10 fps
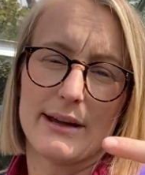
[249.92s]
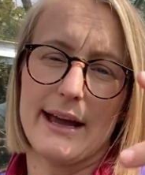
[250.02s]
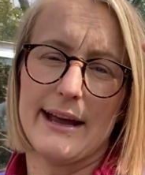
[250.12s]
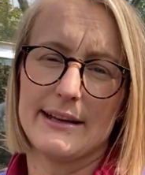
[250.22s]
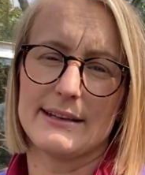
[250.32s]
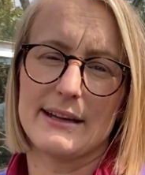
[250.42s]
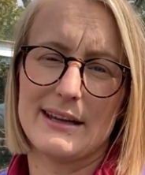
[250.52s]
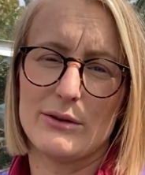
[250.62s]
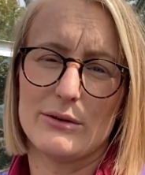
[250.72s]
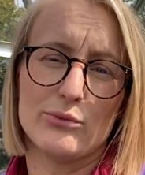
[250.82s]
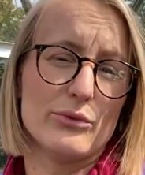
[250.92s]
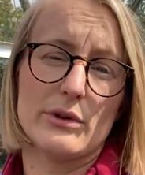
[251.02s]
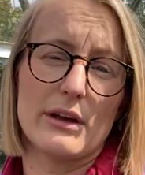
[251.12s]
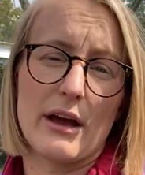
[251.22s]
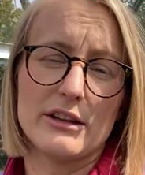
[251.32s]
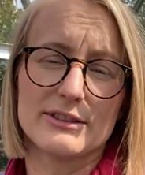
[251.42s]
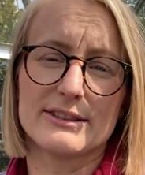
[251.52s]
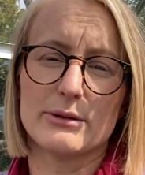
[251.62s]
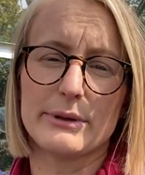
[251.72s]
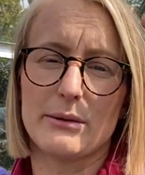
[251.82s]
and I'll
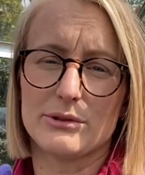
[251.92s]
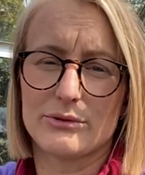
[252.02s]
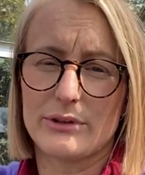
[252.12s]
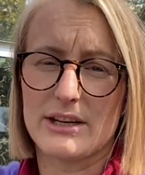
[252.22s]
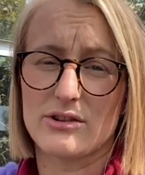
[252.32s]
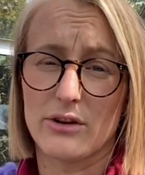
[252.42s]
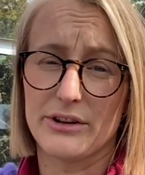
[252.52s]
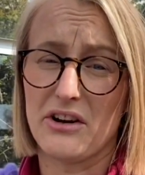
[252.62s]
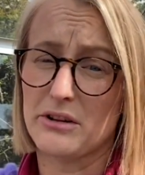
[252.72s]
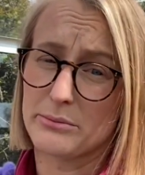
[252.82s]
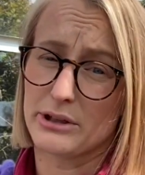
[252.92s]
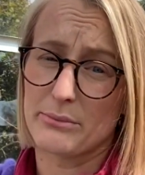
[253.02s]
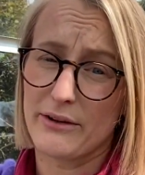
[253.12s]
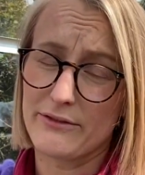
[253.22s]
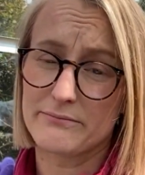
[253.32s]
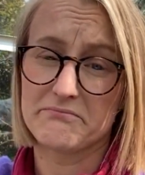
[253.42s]
still be able to reach all the alderman above.